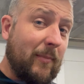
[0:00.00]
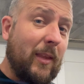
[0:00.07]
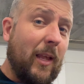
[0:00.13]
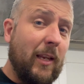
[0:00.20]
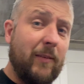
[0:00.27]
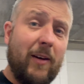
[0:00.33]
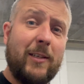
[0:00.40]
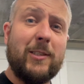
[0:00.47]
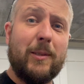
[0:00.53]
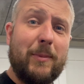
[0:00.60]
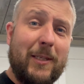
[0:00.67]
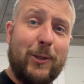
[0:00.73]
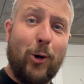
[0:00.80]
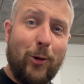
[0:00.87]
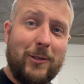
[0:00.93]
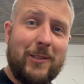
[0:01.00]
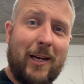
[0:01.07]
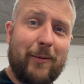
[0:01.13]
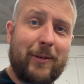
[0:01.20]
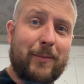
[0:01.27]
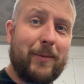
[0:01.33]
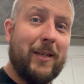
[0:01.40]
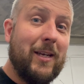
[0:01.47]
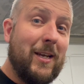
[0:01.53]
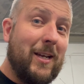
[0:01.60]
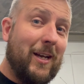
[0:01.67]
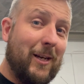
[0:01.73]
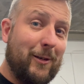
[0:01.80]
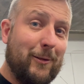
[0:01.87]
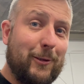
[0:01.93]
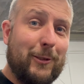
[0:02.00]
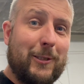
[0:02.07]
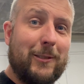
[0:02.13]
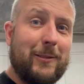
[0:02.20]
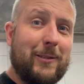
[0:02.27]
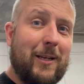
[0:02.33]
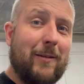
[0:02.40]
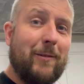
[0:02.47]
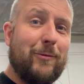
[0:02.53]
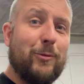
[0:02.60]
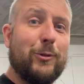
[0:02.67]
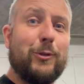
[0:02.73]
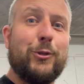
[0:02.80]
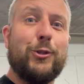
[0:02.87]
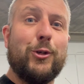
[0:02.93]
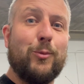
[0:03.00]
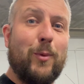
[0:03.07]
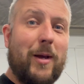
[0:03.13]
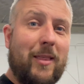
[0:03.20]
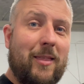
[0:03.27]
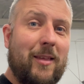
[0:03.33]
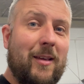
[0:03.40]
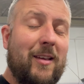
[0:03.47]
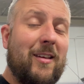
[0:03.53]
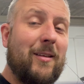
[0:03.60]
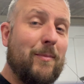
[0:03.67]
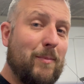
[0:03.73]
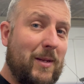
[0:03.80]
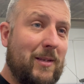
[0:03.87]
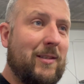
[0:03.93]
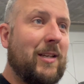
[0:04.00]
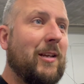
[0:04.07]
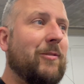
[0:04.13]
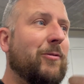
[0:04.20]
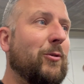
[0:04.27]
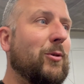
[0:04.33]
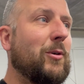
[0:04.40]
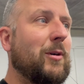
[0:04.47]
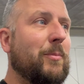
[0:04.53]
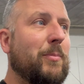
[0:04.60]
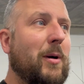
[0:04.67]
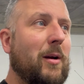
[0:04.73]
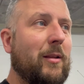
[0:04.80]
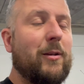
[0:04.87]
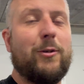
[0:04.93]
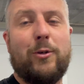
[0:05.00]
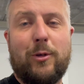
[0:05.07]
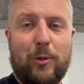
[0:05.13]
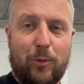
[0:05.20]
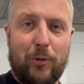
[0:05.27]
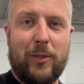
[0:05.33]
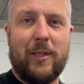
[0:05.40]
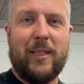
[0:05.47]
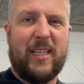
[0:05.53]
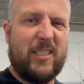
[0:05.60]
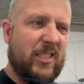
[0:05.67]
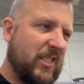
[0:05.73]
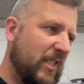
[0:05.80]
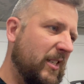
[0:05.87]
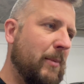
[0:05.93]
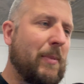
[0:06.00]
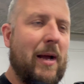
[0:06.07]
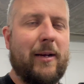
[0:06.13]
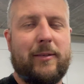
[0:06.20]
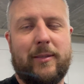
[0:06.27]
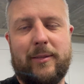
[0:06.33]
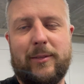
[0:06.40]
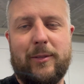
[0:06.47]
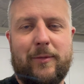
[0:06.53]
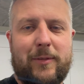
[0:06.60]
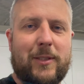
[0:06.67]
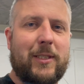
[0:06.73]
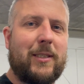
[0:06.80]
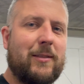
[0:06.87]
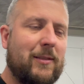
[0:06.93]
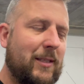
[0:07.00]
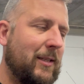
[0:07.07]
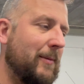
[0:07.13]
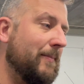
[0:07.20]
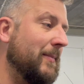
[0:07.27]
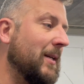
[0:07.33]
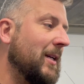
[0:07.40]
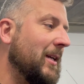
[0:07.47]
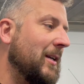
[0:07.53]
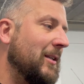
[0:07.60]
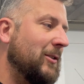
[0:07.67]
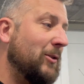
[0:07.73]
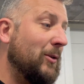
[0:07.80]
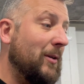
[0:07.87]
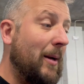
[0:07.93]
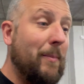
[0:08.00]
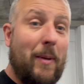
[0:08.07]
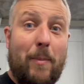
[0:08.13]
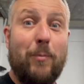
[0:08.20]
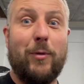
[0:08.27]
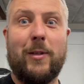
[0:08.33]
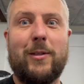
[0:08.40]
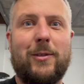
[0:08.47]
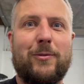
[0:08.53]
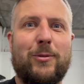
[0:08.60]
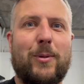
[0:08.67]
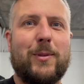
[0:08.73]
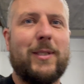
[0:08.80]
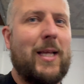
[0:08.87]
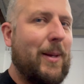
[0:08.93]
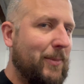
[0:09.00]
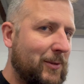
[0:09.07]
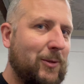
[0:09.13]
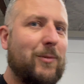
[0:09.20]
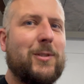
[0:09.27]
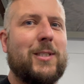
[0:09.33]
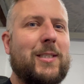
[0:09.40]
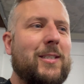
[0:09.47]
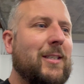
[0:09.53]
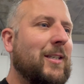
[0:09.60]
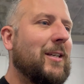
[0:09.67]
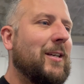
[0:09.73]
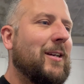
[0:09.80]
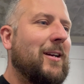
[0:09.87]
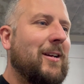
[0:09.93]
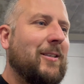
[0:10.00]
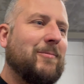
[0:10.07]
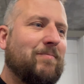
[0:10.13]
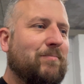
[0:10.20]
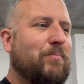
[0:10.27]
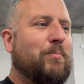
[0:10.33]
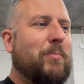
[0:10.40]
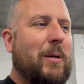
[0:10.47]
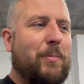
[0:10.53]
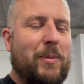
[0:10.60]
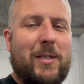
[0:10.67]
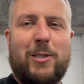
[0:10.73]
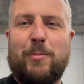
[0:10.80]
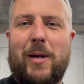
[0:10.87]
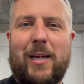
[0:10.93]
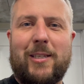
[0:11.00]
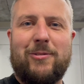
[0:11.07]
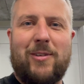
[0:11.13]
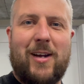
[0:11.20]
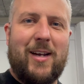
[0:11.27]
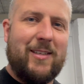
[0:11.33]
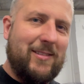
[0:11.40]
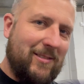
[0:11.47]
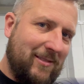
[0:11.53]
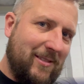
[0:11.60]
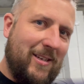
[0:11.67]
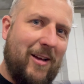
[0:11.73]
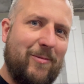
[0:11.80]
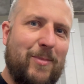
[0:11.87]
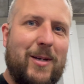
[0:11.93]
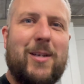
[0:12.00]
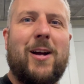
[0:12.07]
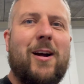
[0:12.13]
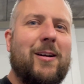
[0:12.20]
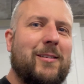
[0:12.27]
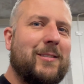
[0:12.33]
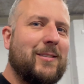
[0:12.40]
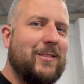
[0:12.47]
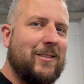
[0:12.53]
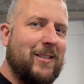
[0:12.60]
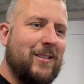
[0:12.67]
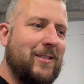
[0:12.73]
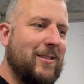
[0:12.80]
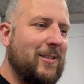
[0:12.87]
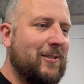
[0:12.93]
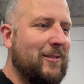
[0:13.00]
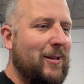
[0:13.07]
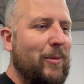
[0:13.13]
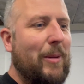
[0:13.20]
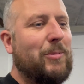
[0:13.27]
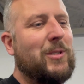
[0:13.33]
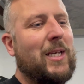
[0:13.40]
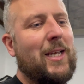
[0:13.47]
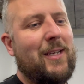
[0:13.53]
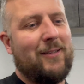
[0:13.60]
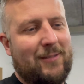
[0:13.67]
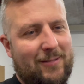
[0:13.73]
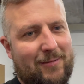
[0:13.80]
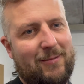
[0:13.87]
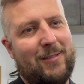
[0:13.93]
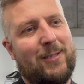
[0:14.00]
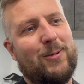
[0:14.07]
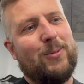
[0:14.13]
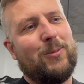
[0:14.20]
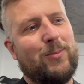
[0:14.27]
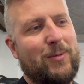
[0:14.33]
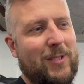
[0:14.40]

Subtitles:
They've actually been in contact with me and are looking to have a photo shoot with Minty for part of their new clothing line, just in the background obviously. So I'm really looking forward to that, because obviously big Be Inspired fan, having my car and their website, and with the